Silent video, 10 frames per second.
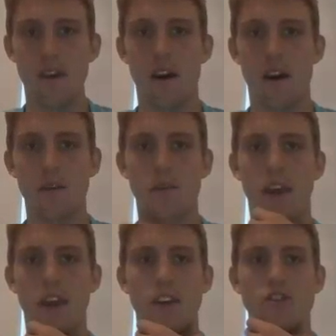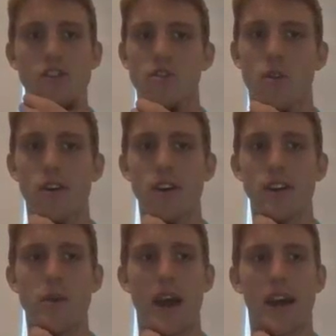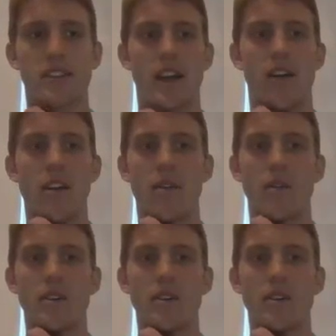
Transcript: The PAH disorder is passed down in a